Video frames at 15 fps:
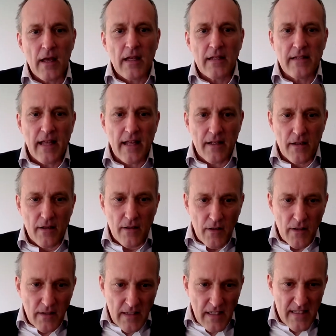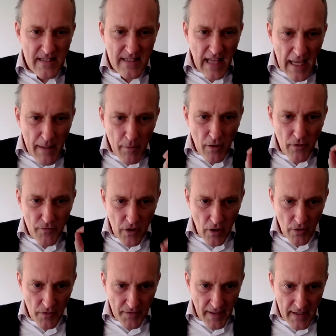Then this table of
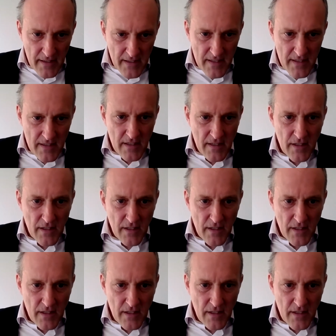contents